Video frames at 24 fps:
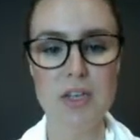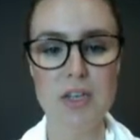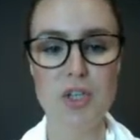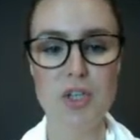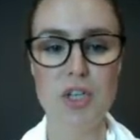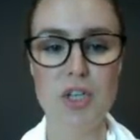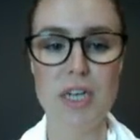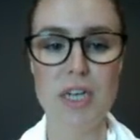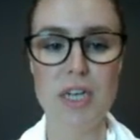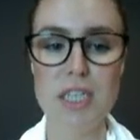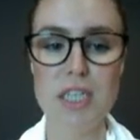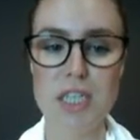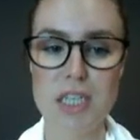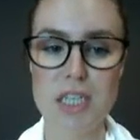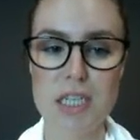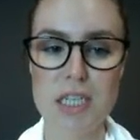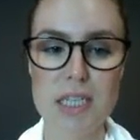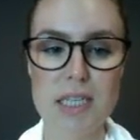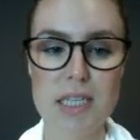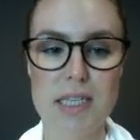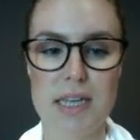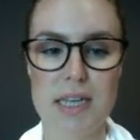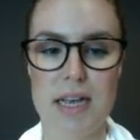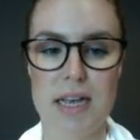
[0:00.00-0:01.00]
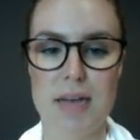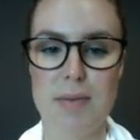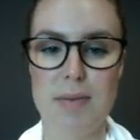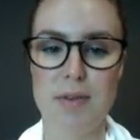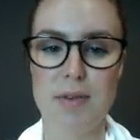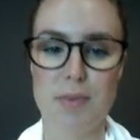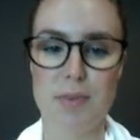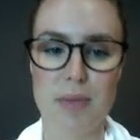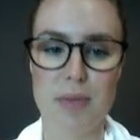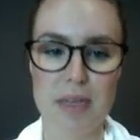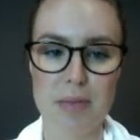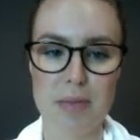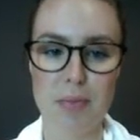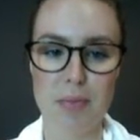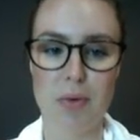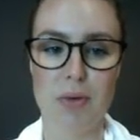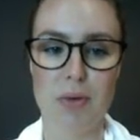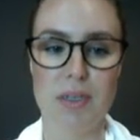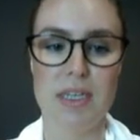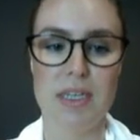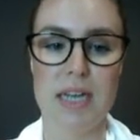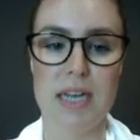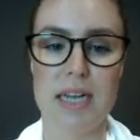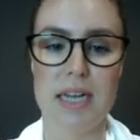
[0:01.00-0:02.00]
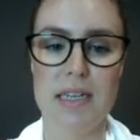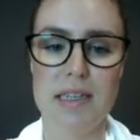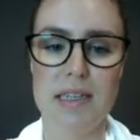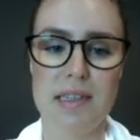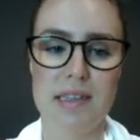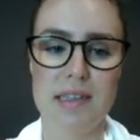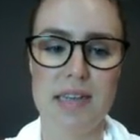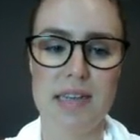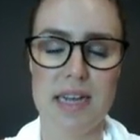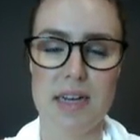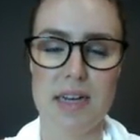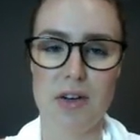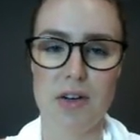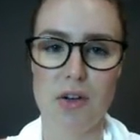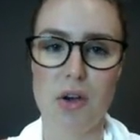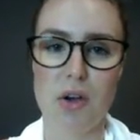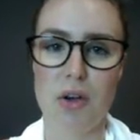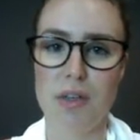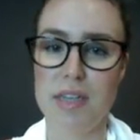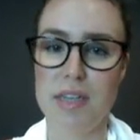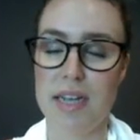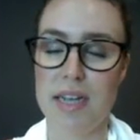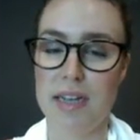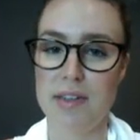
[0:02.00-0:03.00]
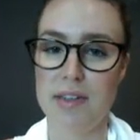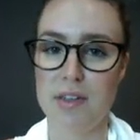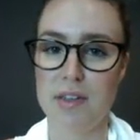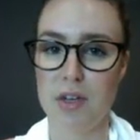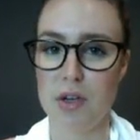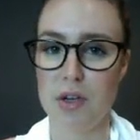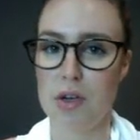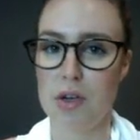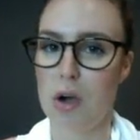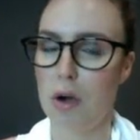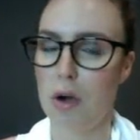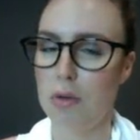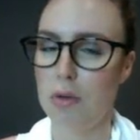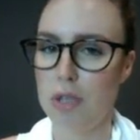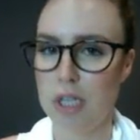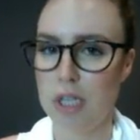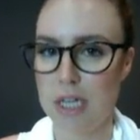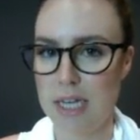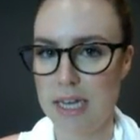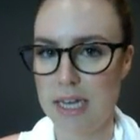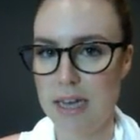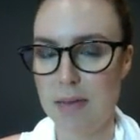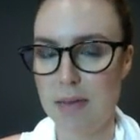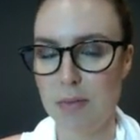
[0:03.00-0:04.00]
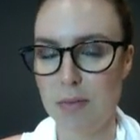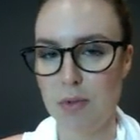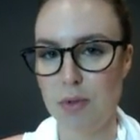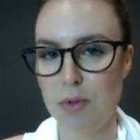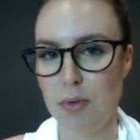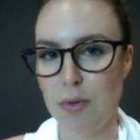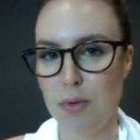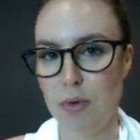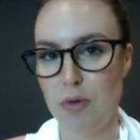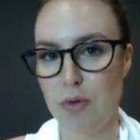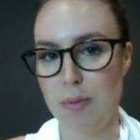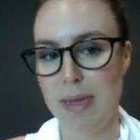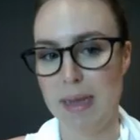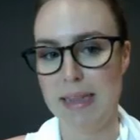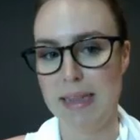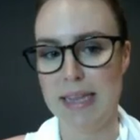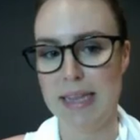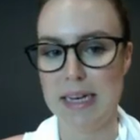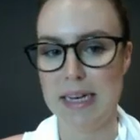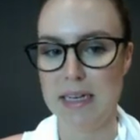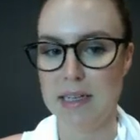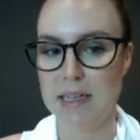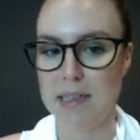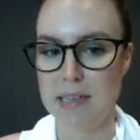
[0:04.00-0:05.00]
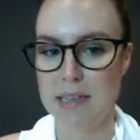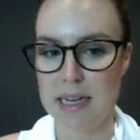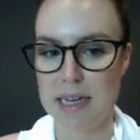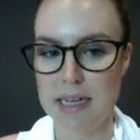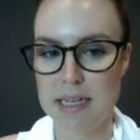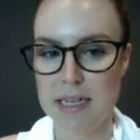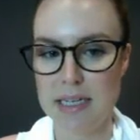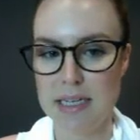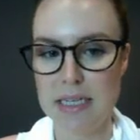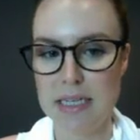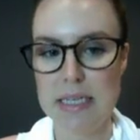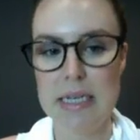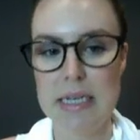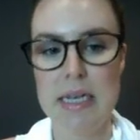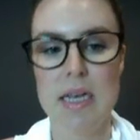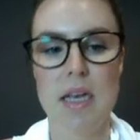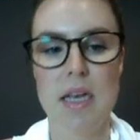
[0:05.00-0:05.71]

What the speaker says: Gestures, it's really important to understand context and culture here, and we'll talk about that in a second.